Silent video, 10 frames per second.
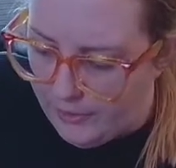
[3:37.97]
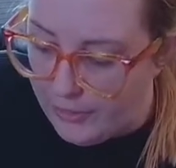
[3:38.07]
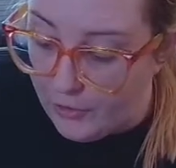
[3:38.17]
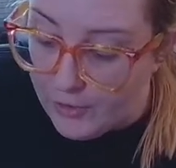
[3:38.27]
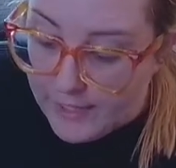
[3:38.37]

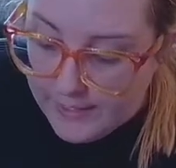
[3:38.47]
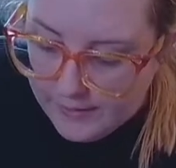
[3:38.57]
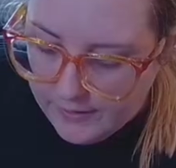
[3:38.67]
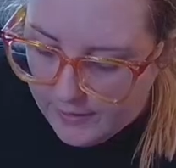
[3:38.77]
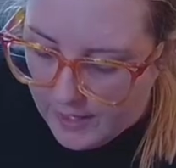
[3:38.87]
30,
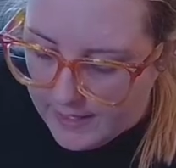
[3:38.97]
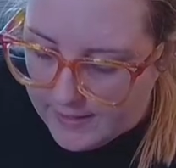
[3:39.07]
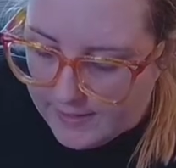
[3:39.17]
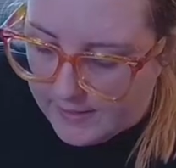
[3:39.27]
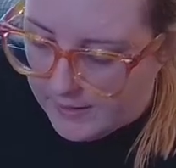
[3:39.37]
I
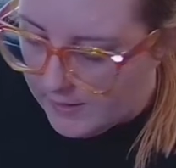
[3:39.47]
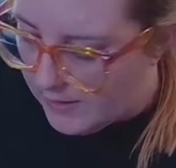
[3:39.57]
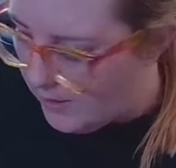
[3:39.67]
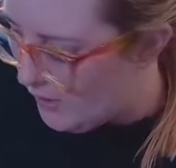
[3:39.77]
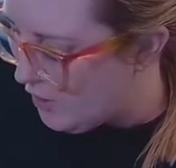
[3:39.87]
think,
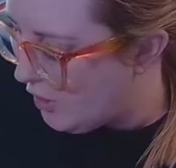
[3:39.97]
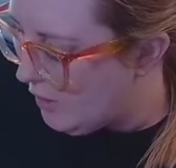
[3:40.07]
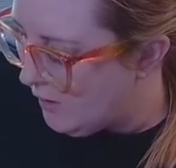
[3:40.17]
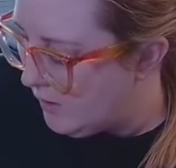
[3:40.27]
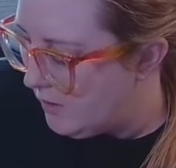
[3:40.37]
to
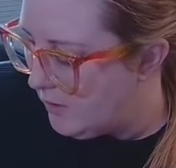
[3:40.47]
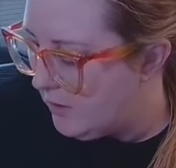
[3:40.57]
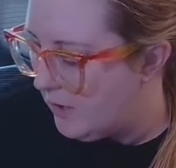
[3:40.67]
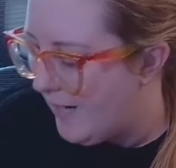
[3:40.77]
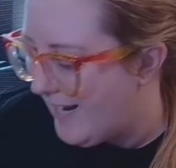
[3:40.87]
start.
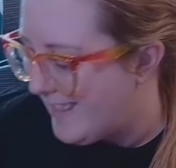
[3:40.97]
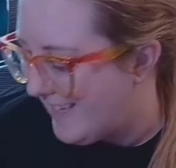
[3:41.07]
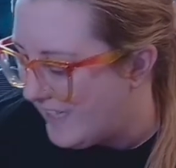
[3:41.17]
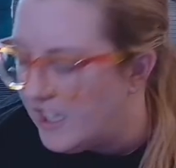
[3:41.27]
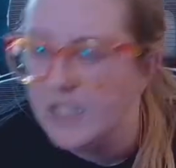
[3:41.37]
I
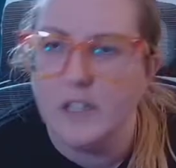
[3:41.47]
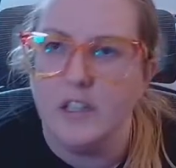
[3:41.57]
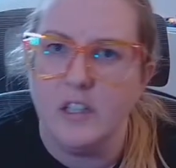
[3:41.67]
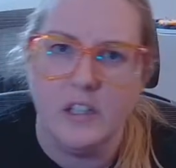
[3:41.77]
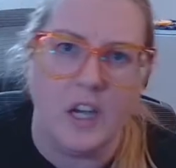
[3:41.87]
think.
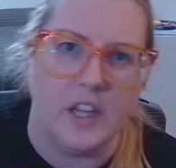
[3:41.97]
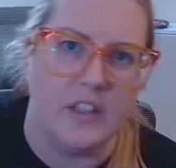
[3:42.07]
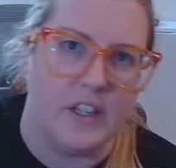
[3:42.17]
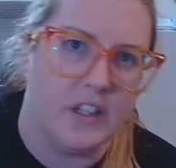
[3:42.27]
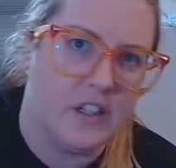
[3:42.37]

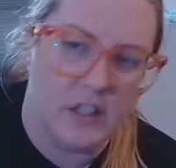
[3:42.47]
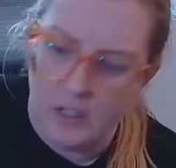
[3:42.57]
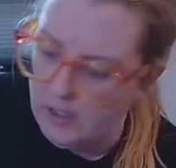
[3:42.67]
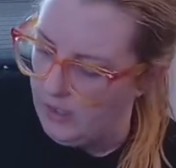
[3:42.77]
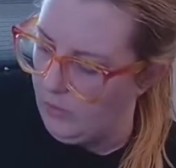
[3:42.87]

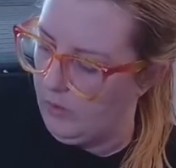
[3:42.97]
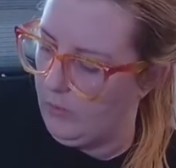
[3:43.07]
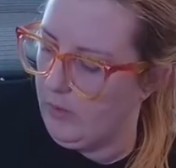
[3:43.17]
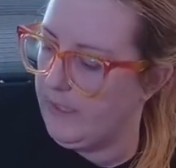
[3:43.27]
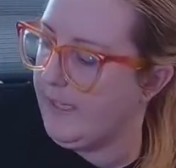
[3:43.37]

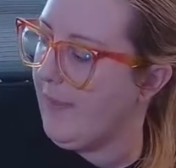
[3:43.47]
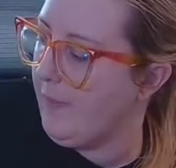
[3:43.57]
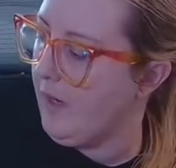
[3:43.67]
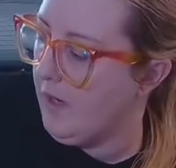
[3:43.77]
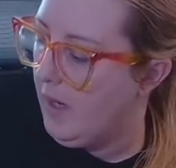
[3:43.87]
We're gonna get
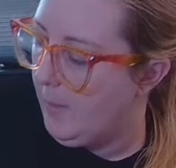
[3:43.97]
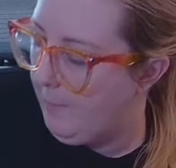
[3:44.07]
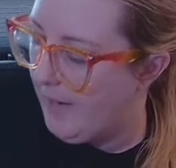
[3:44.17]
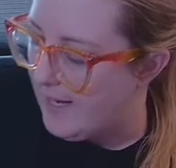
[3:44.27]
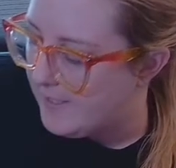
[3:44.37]
there.
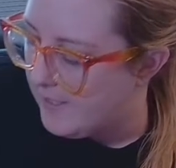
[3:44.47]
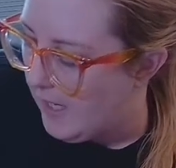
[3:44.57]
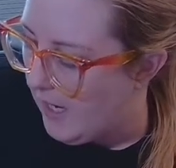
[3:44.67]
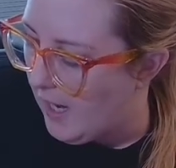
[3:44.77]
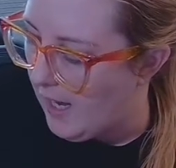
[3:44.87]
But
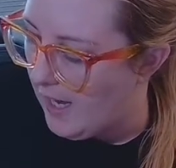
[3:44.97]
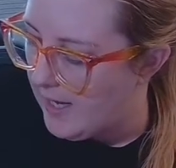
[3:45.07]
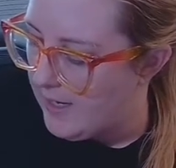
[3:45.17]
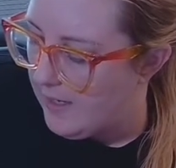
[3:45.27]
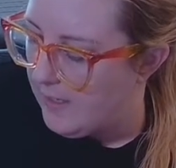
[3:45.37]

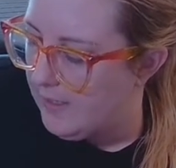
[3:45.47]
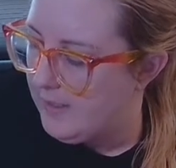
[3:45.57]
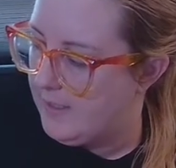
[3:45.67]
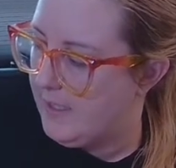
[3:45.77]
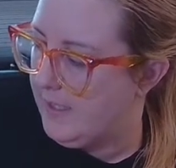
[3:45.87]
I
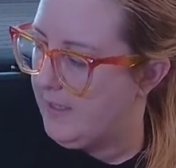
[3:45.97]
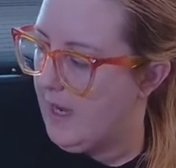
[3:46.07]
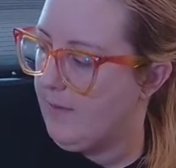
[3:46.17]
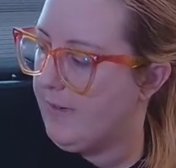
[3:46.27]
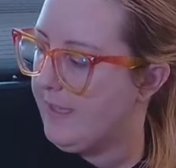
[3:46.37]
did
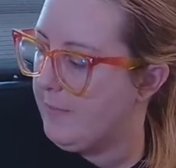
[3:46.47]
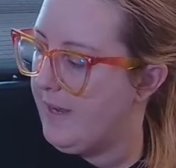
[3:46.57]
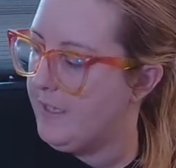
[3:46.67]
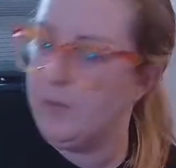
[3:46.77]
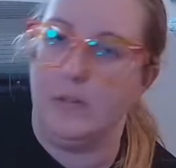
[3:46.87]
not read the
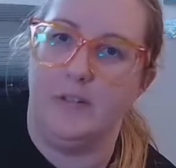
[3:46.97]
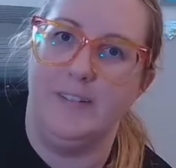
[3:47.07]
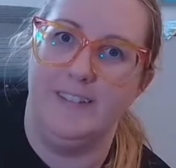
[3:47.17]
manual.